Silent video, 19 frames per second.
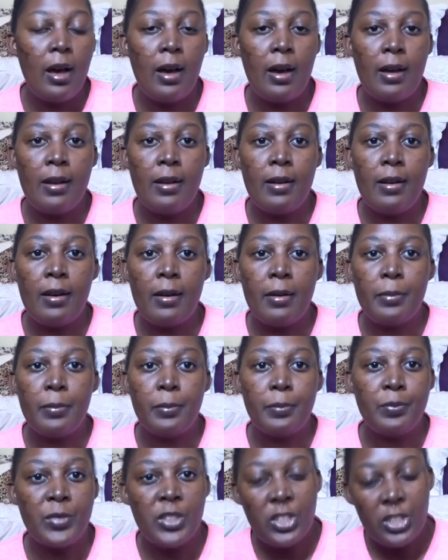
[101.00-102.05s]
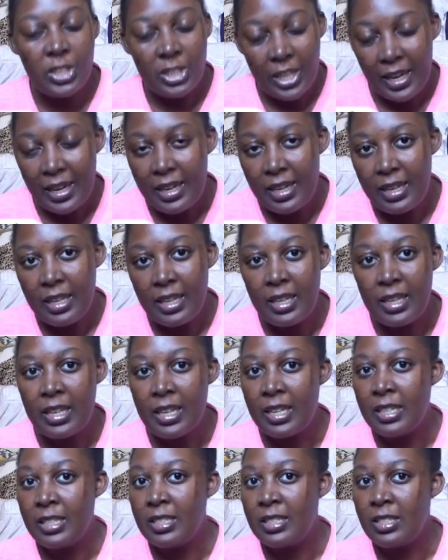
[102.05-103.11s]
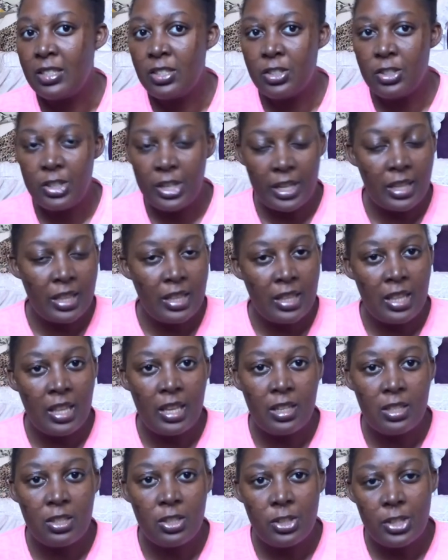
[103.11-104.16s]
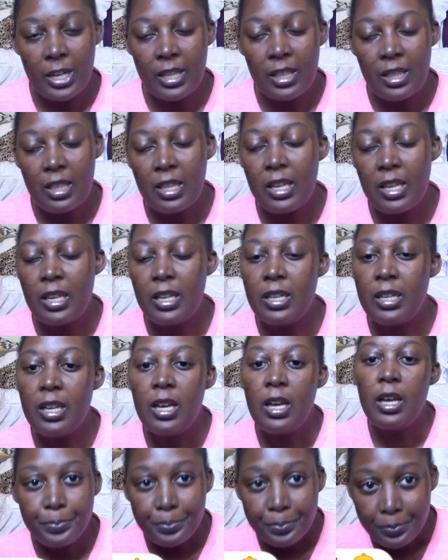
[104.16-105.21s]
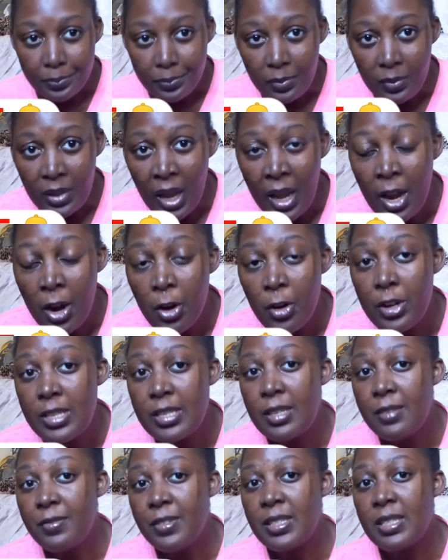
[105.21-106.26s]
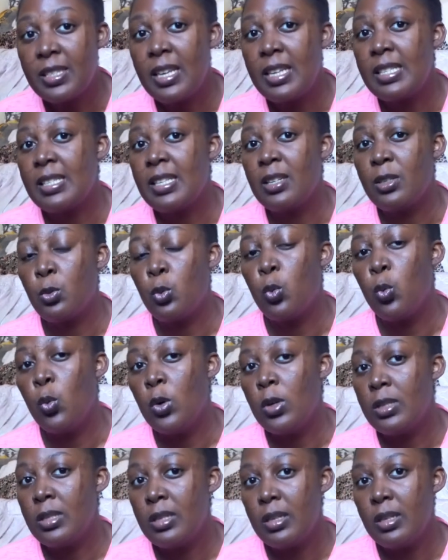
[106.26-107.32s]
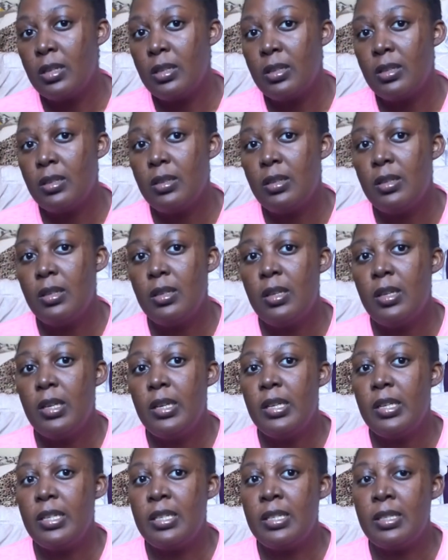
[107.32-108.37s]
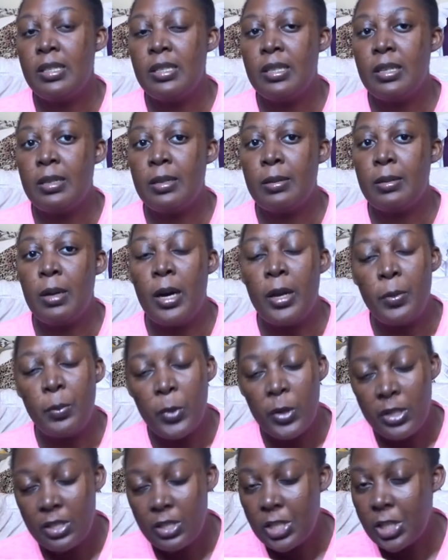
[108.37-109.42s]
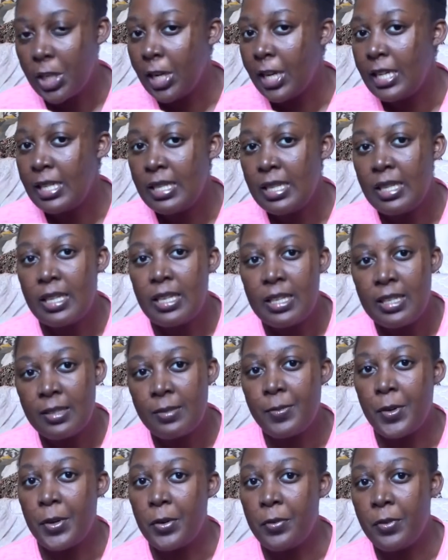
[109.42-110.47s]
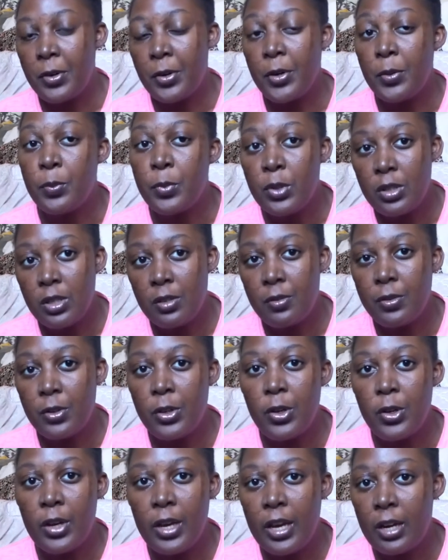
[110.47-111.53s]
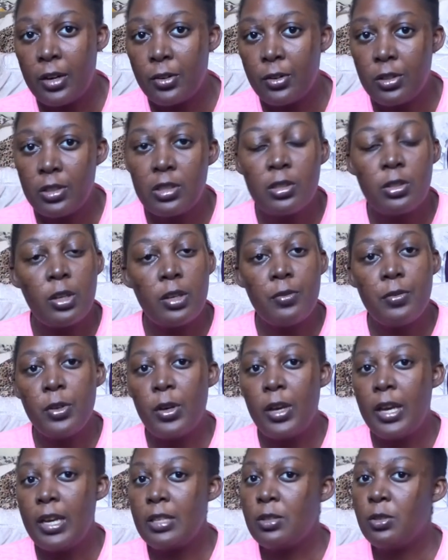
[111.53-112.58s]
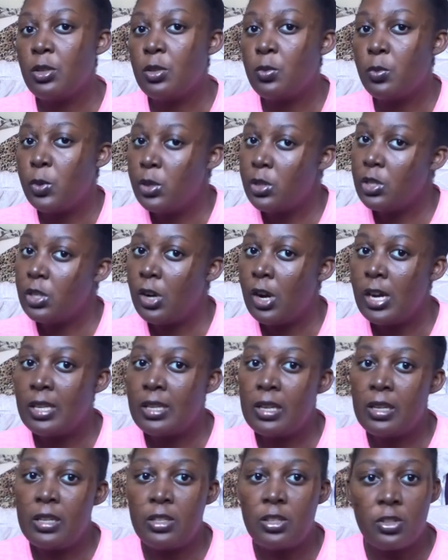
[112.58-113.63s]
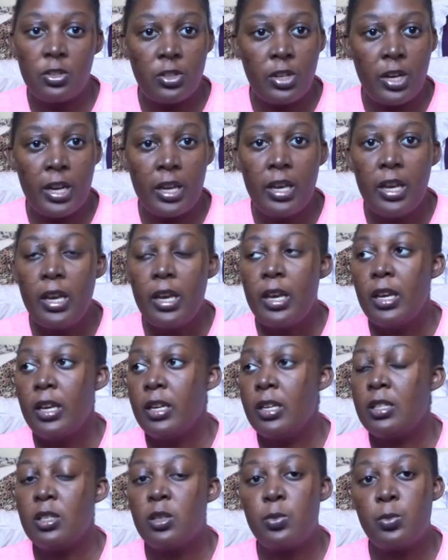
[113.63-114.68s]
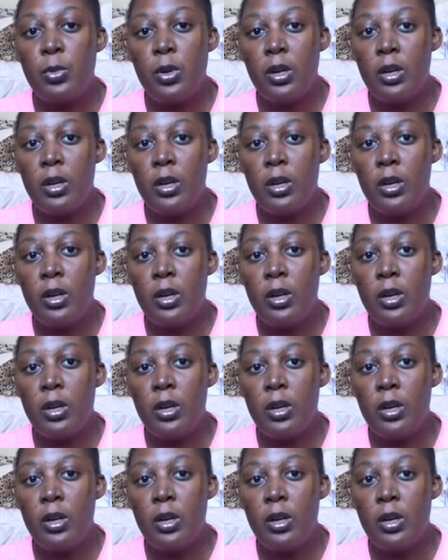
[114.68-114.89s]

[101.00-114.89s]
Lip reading: and shining and strengthened. I always emphasize that water is and moisturizing is very important for your hair growth. So if your hair is not moisturized and it's dry, it